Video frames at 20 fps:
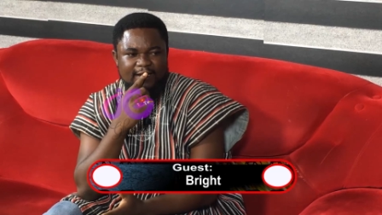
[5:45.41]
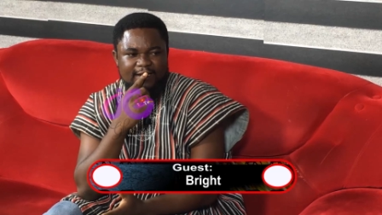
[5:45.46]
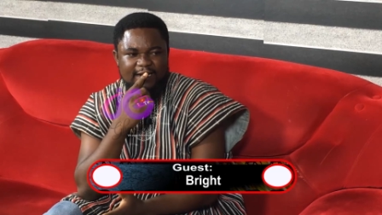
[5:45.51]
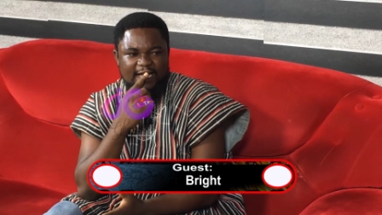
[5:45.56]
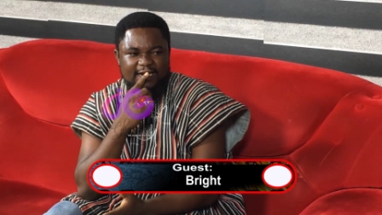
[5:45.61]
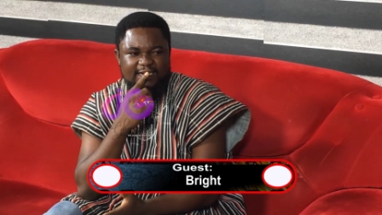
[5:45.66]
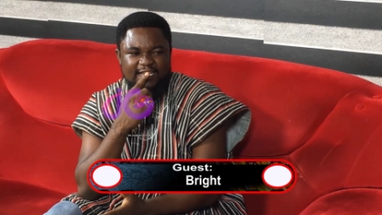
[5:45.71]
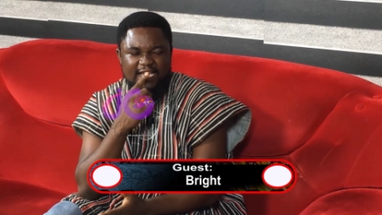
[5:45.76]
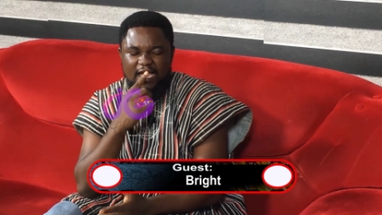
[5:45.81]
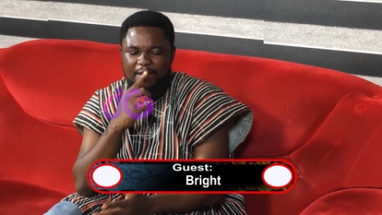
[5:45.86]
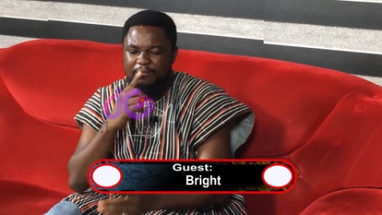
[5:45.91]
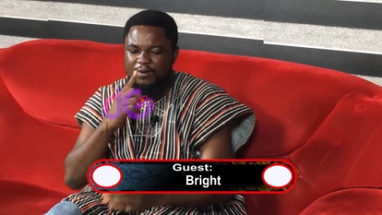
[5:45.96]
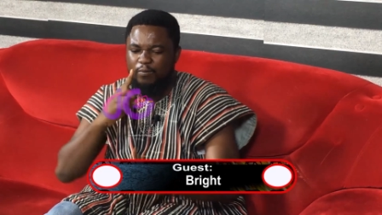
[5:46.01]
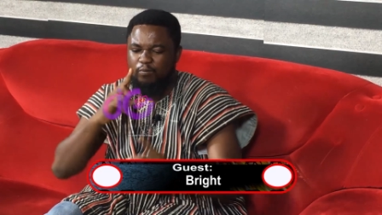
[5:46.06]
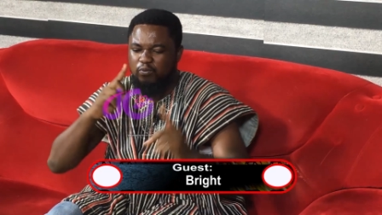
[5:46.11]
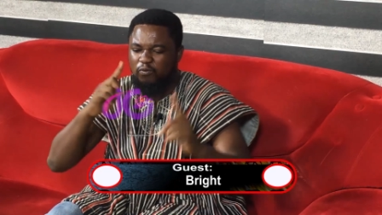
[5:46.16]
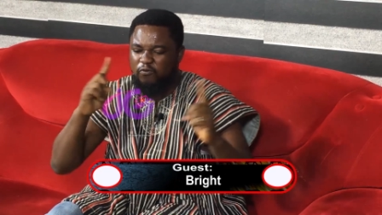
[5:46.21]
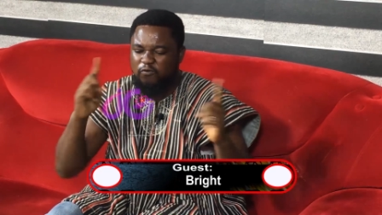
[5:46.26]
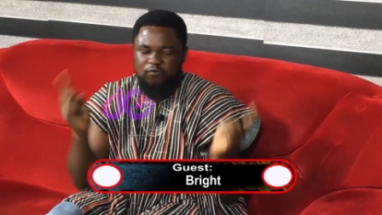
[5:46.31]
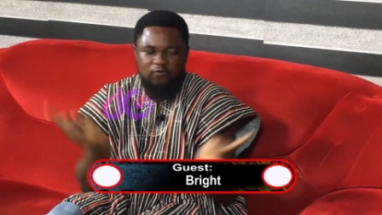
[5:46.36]
Now, the emi
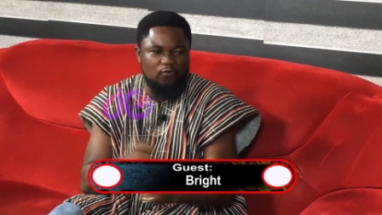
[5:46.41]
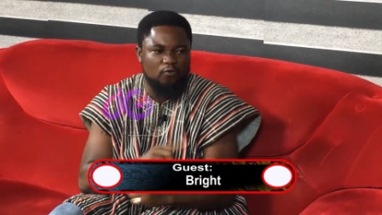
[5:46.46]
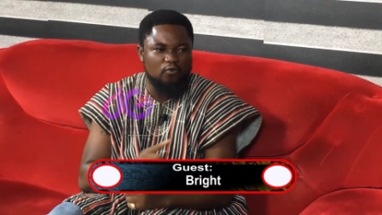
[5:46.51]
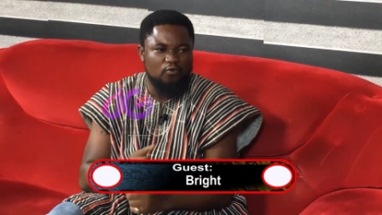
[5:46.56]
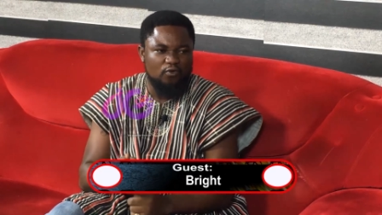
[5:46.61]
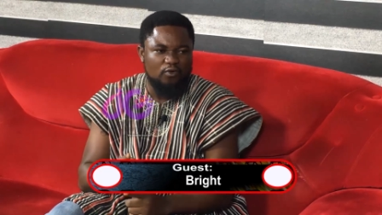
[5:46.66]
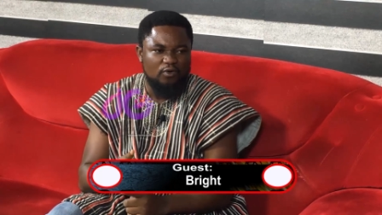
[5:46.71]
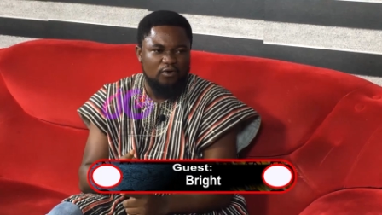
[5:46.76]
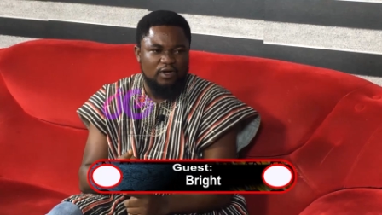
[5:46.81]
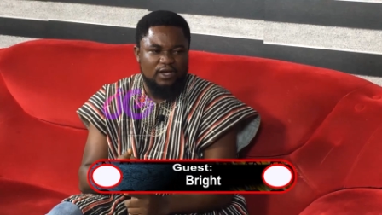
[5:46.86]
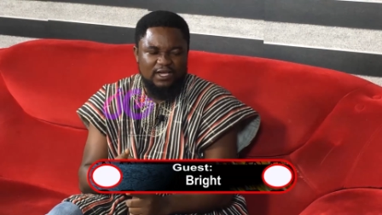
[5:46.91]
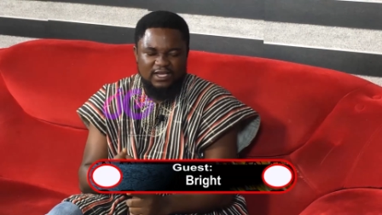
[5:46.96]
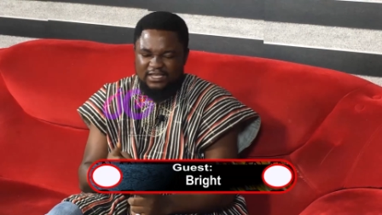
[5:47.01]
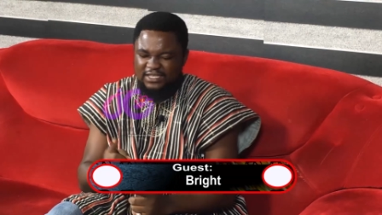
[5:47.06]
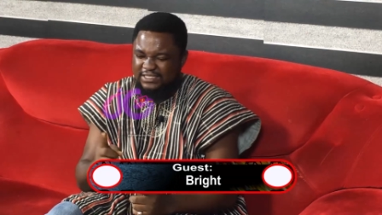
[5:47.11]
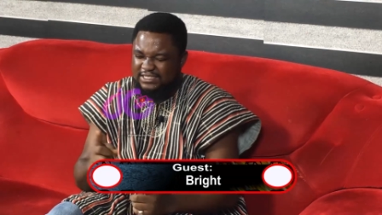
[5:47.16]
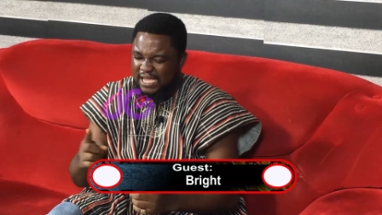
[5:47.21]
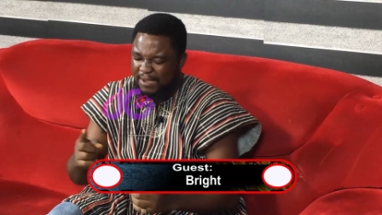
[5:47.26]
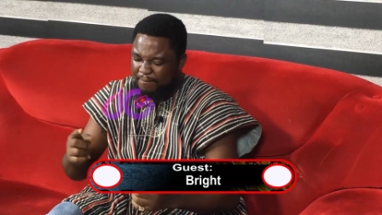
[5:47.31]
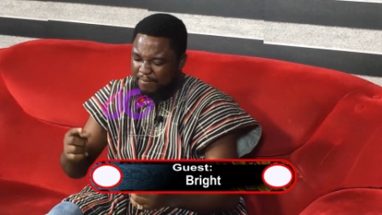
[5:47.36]
bufu.
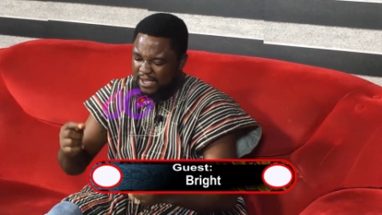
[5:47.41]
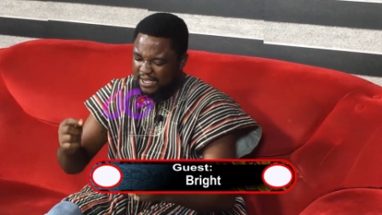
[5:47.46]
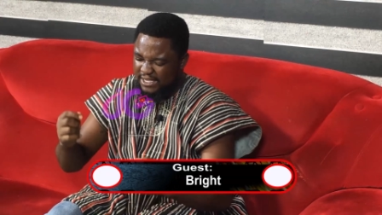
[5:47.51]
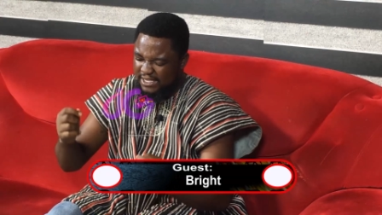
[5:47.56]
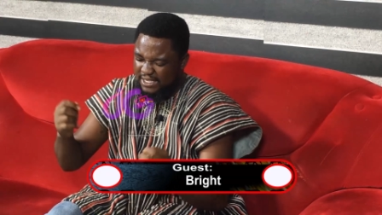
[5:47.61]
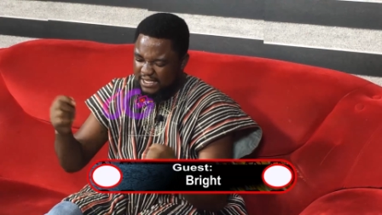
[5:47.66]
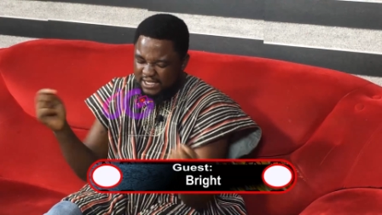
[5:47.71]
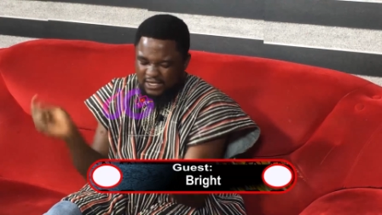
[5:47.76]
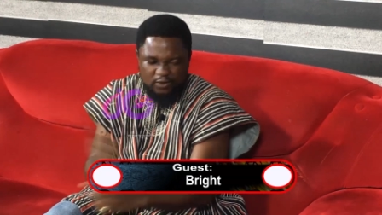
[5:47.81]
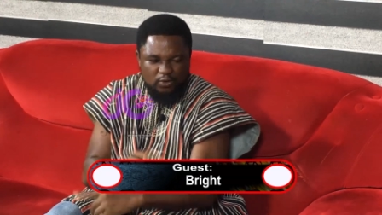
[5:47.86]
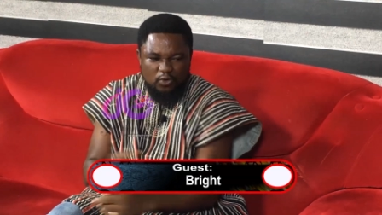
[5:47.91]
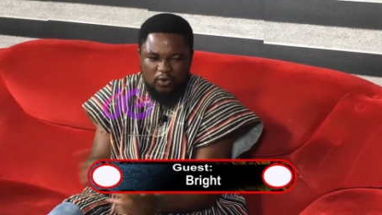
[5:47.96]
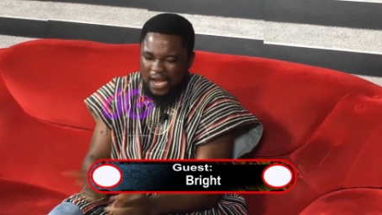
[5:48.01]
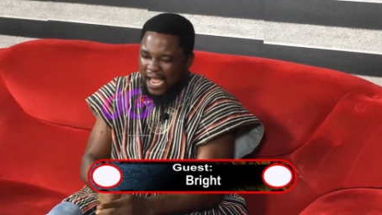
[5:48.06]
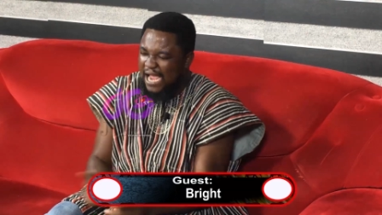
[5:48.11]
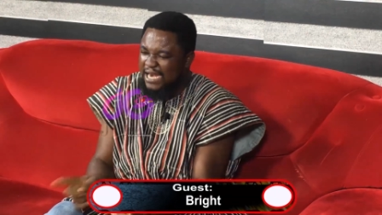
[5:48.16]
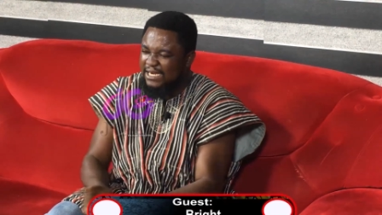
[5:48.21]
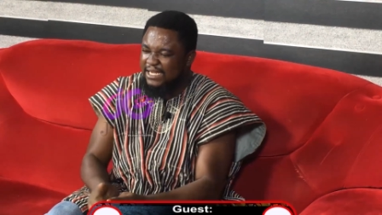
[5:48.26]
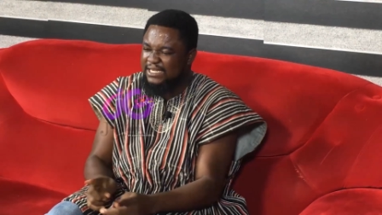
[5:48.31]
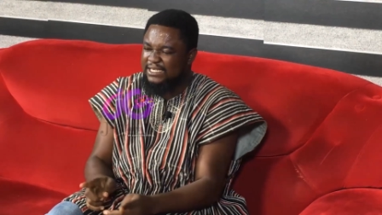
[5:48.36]
Ye me he
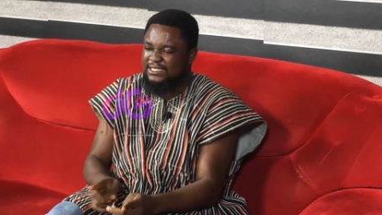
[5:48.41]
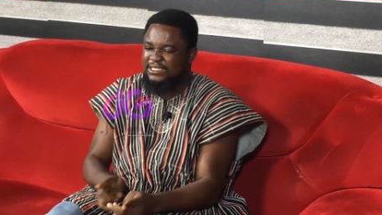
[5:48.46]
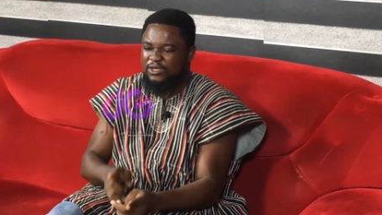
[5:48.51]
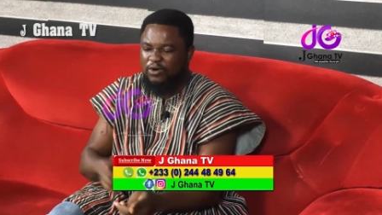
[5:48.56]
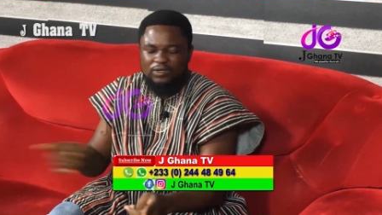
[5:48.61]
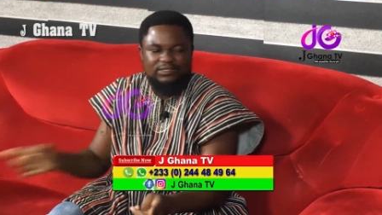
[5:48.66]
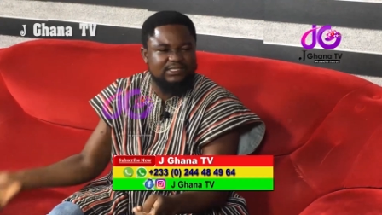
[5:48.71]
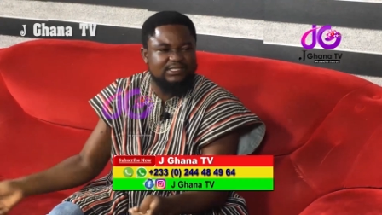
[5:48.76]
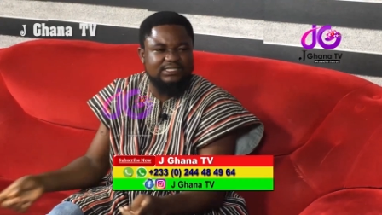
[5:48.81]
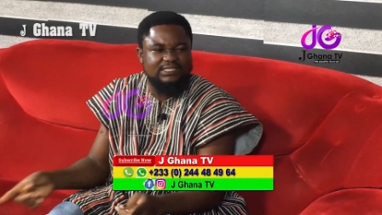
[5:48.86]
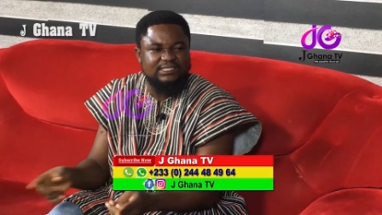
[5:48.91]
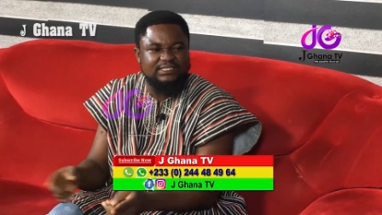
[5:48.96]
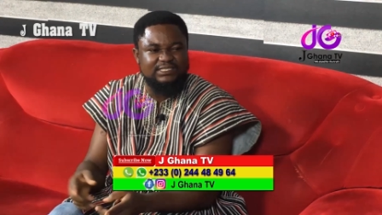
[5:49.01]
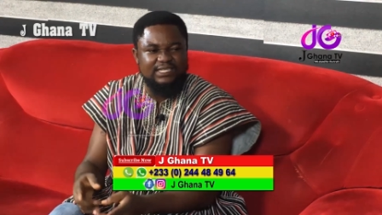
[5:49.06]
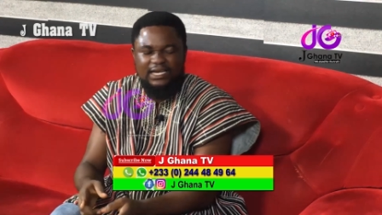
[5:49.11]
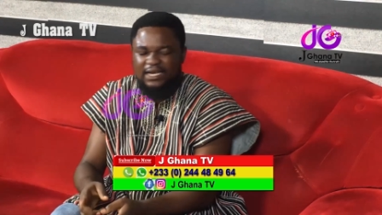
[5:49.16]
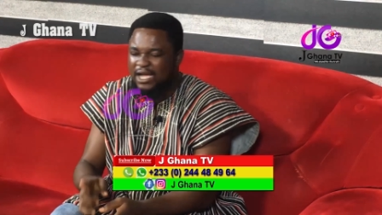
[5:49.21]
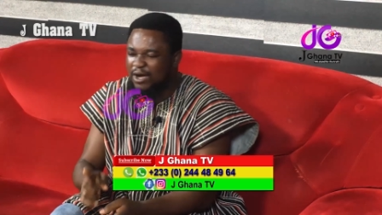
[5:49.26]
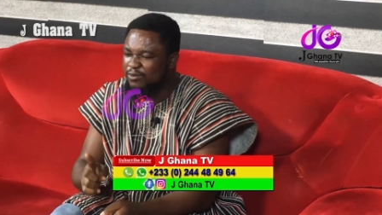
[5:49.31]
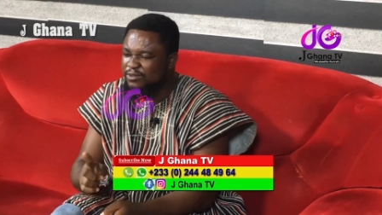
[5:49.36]
crane the otin in
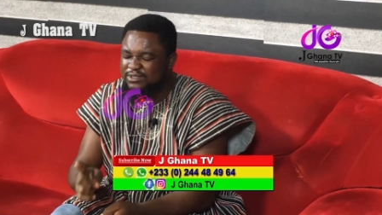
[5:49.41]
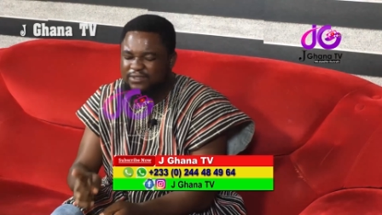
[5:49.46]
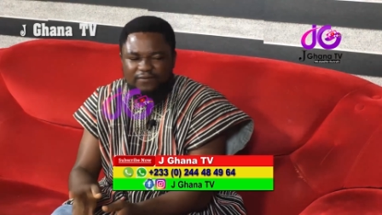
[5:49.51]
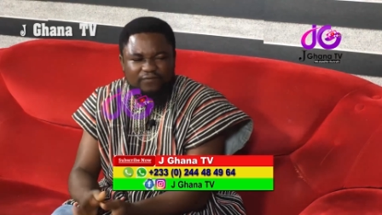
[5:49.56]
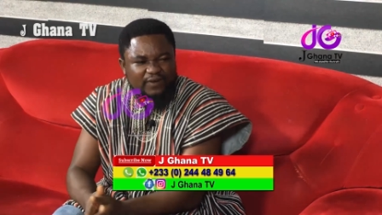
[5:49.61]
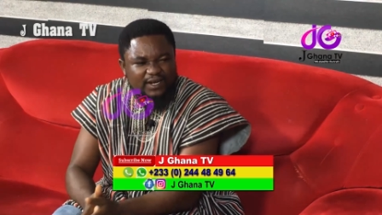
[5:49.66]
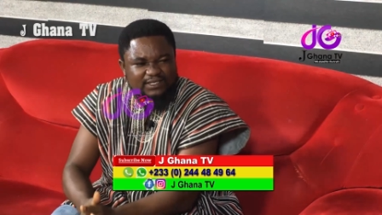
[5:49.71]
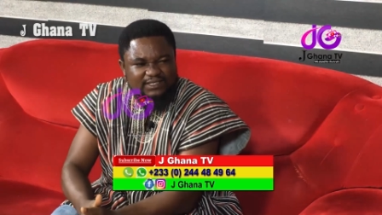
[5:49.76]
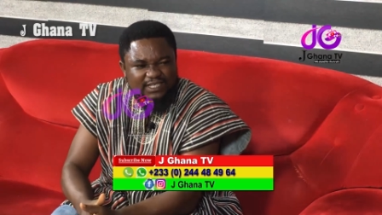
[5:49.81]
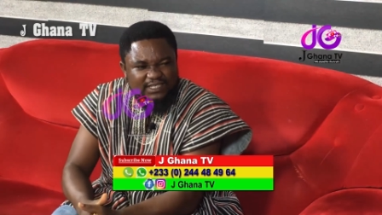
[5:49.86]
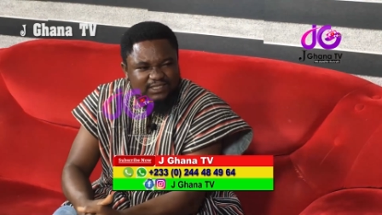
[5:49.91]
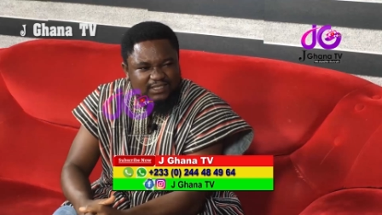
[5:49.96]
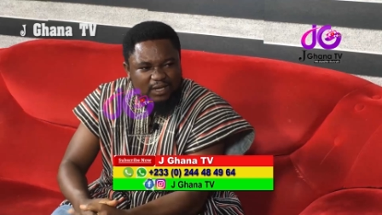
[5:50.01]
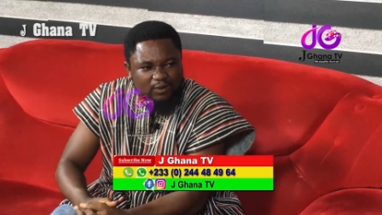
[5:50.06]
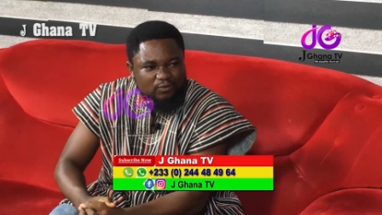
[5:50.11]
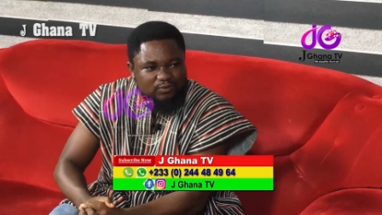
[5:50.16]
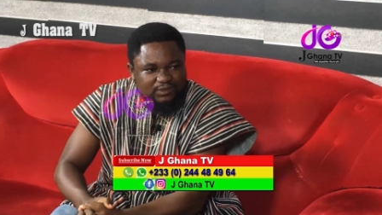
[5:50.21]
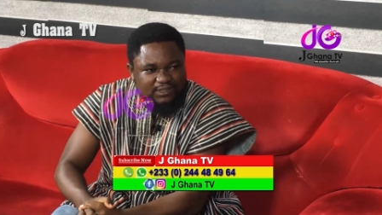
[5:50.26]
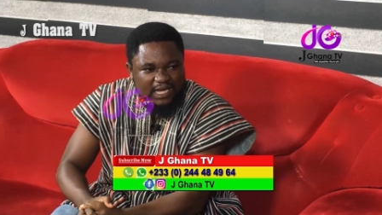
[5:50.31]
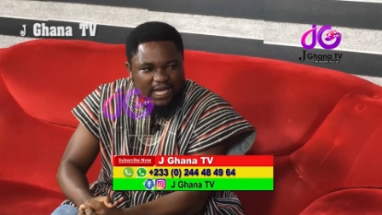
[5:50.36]
China, I was in friends and
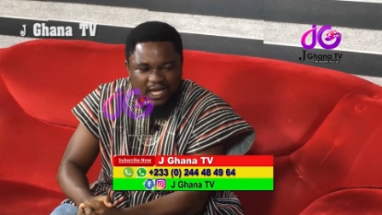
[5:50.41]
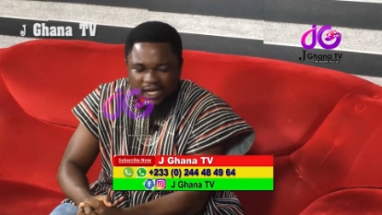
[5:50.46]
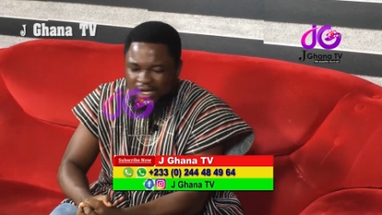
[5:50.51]
Chankuta.